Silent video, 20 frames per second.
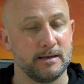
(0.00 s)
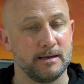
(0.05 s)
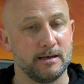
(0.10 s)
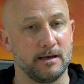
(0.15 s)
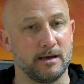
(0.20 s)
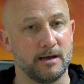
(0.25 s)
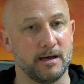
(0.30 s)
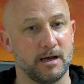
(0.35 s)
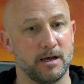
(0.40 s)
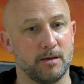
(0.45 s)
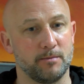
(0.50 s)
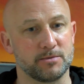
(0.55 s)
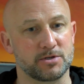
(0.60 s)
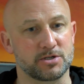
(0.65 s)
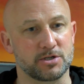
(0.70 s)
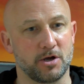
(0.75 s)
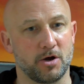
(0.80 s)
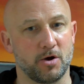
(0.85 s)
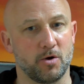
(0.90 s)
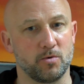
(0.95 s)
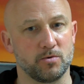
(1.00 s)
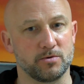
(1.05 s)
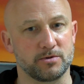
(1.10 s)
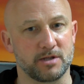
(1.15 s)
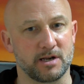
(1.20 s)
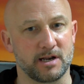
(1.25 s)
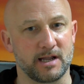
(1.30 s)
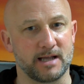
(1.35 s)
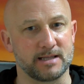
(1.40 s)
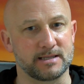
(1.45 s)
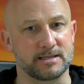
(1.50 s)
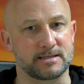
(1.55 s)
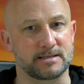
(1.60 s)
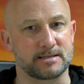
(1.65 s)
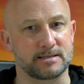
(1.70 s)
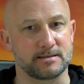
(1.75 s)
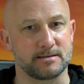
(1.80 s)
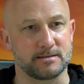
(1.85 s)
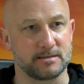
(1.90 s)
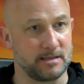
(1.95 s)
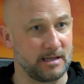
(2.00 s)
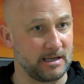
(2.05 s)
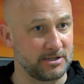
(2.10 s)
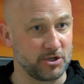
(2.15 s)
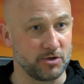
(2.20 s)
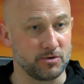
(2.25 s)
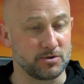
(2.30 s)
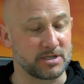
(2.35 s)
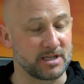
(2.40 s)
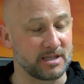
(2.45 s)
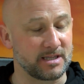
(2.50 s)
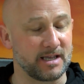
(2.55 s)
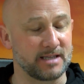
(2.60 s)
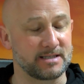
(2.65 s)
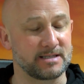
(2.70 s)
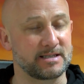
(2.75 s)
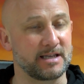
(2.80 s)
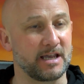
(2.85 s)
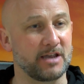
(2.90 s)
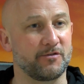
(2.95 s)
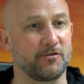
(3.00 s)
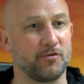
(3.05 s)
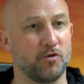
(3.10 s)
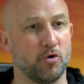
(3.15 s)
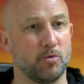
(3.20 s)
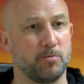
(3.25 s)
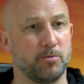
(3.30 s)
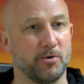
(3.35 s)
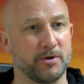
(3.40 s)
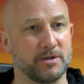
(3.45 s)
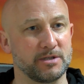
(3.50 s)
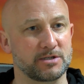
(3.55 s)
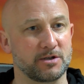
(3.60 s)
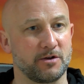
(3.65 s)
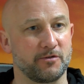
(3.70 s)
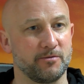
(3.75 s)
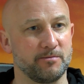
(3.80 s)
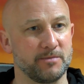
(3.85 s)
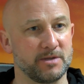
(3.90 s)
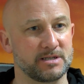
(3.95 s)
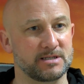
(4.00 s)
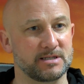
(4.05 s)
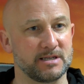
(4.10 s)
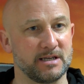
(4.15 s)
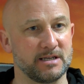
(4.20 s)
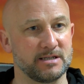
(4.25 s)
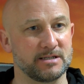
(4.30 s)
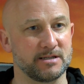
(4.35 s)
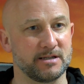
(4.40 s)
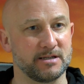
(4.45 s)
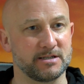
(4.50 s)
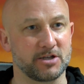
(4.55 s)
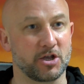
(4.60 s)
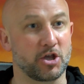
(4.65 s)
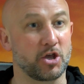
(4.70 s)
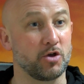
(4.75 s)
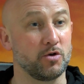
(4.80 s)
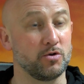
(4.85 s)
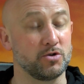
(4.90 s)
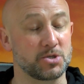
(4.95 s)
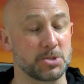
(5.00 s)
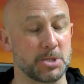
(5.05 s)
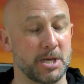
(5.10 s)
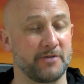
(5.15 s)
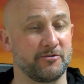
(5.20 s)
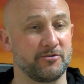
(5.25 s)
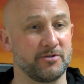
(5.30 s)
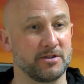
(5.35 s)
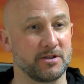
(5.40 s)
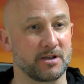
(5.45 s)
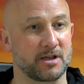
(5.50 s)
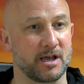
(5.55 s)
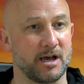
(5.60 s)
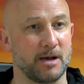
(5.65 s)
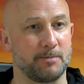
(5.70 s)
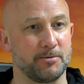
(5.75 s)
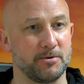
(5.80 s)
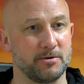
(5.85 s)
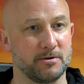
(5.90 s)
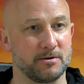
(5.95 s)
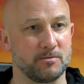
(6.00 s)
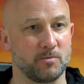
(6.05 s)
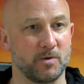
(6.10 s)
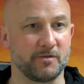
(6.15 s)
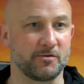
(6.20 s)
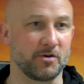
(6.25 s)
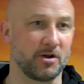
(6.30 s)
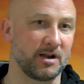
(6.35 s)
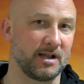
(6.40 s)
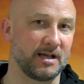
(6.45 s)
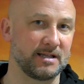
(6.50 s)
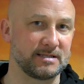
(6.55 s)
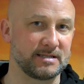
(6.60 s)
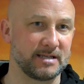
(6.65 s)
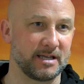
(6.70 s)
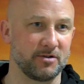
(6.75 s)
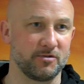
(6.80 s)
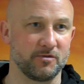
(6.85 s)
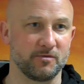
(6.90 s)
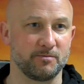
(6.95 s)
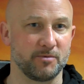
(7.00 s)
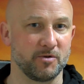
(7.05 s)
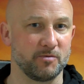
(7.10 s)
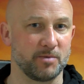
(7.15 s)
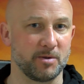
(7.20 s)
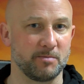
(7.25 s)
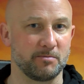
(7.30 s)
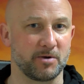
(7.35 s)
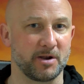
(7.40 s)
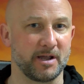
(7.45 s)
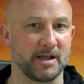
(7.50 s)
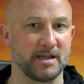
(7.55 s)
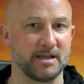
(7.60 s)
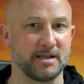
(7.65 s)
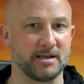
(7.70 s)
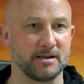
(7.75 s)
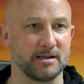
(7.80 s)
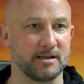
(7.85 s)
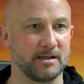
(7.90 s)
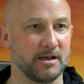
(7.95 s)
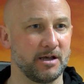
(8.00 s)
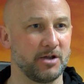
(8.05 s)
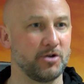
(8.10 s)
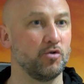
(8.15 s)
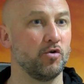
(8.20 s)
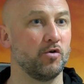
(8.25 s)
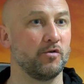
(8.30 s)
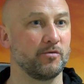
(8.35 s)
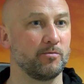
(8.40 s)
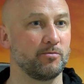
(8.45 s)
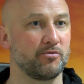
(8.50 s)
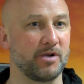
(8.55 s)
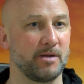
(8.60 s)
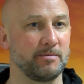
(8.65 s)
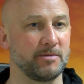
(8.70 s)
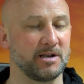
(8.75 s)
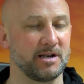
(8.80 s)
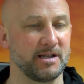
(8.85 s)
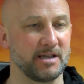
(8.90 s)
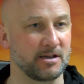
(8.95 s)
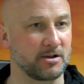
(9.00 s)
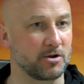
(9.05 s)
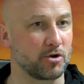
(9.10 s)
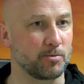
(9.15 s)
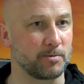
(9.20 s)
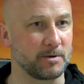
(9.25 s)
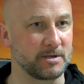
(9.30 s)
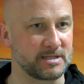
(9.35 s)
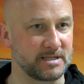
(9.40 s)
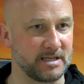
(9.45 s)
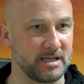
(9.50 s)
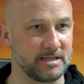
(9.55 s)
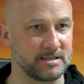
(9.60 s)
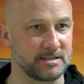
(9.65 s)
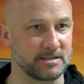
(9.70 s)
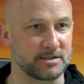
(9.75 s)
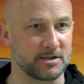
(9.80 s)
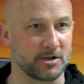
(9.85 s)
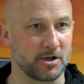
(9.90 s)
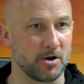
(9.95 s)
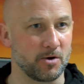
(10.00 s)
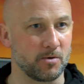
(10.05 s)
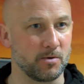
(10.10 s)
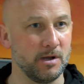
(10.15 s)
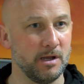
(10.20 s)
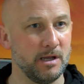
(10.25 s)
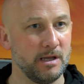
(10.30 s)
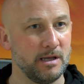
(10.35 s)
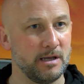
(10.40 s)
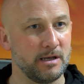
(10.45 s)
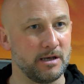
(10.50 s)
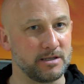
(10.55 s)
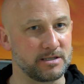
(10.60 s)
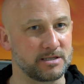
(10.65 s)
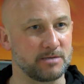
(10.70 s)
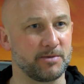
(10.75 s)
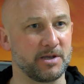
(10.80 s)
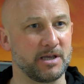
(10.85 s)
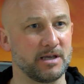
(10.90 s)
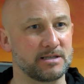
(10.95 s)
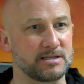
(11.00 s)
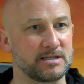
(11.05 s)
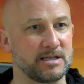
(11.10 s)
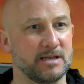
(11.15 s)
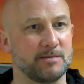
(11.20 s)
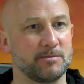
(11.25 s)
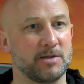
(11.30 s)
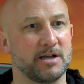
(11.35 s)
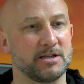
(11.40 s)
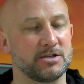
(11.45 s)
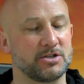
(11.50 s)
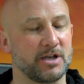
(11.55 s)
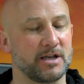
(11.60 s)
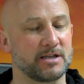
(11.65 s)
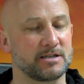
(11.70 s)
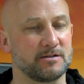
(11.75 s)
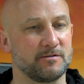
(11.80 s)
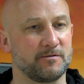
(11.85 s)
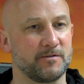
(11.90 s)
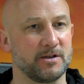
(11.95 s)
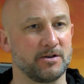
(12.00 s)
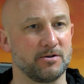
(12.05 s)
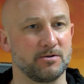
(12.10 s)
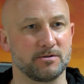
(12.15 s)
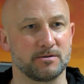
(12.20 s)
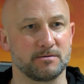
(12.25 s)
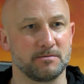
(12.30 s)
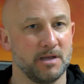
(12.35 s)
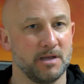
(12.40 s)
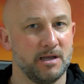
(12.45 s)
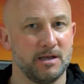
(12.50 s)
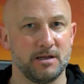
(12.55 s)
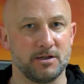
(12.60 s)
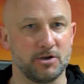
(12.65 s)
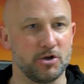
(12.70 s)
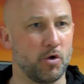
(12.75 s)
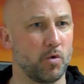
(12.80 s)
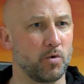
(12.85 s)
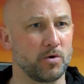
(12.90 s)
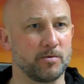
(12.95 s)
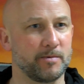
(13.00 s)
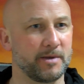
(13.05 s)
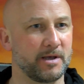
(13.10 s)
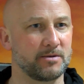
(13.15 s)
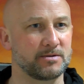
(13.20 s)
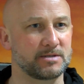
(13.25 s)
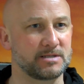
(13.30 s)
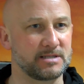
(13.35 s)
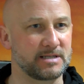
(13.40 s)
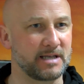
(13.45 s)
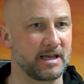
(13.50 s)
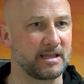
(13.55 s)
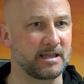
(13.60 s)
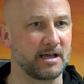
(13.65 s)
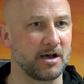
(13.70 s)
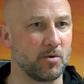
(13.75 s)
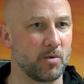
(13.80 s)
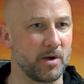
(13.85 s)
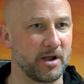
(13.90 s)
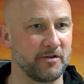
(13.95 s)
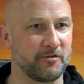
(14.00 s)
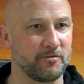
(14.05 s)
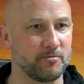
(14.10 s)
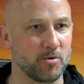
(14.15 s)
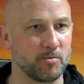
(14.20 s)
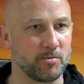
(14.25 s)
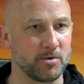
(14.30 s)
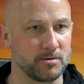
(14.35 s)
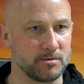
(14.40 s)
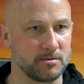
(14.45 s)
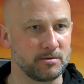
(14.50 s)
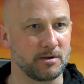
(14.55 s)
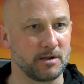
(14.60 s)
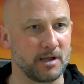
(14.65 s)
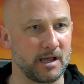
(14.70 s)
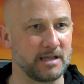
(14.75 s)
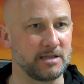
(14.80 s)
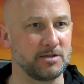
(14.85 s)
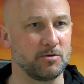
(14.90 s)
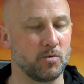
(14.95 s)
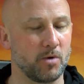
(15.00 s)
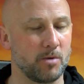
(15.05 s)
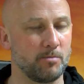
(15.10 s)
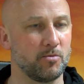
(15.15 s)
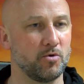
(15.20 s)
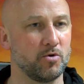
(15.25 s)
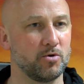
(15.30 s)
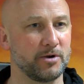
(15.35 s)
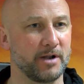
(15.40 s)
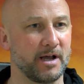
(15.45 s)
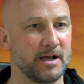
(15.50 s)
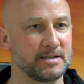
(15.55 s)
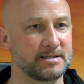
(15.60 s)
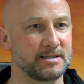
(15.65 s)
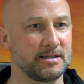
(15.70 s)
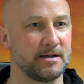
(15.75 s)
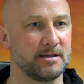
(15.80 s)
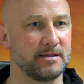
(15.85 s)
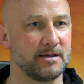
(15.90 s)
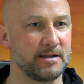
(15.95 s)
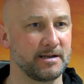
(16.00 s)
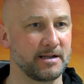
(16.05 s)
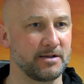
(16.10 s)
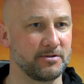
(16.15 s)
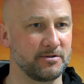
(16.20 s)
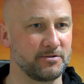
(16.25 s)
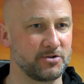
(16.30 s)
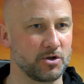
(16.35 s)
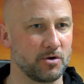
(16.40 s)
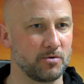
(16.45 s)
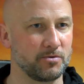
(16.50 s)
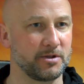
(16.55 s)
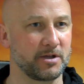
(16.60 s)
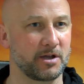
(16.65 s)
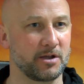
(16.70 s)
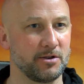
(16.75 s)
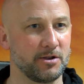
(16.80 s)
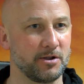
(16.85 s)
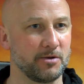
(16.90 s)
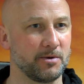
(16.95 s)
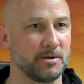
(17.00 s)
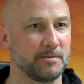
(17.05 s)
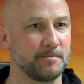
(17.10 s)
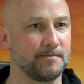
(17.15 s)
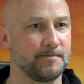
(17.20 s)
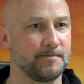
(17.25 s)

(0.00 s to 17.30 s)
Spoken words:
So the lads, as you said there, to take 4 points off them this season is a huge feather in the cap, and we've got lads here who've been playing Northern Premier League a couple of seasons ago, and to beat a team like Chesterfield, no one will be able to take that away from them, and hey, they want more nights like that now. They've shown they can do it.